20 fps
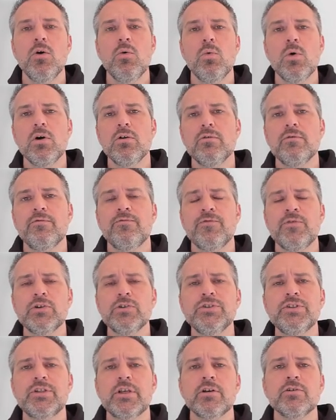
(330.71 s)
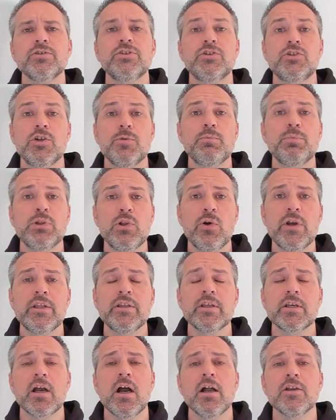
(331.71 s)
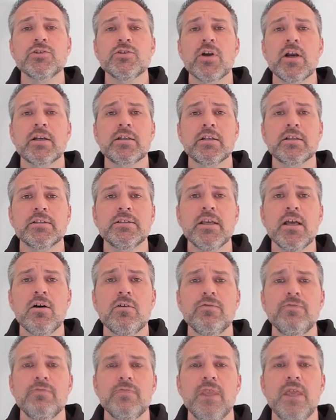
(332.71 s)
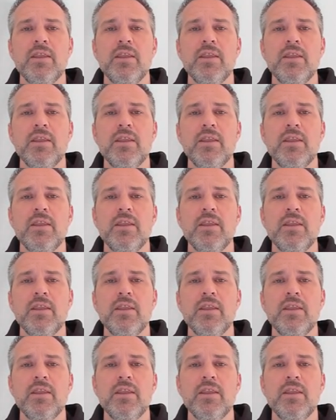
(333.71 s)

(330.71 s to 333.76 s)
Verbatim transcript: Well, first there's deploying the contract itself,